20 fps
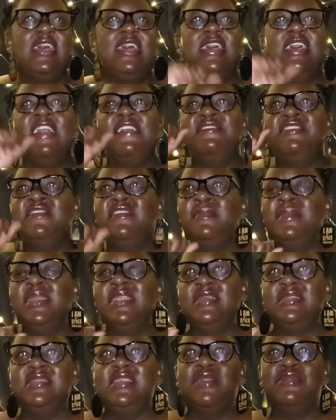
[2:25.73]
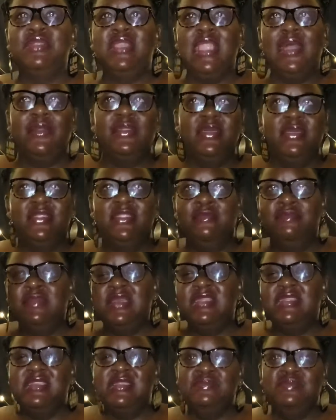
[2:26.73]
I've never made a sound louder than the
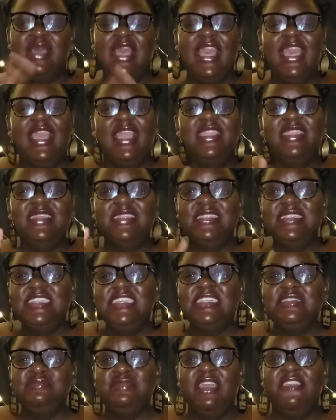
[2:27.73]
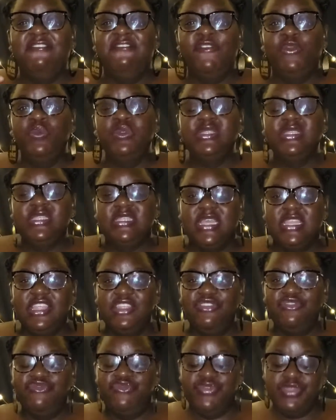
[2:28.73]
mess in my head until my phone started
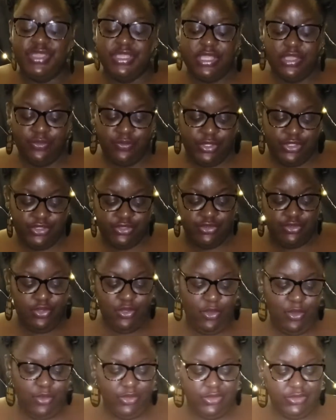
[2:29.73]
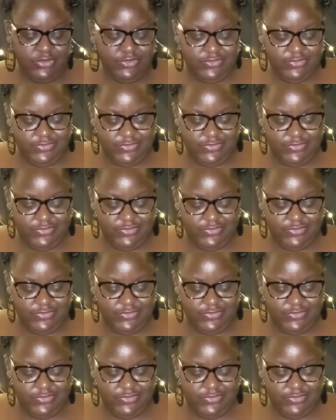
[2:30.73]
ringing when you call.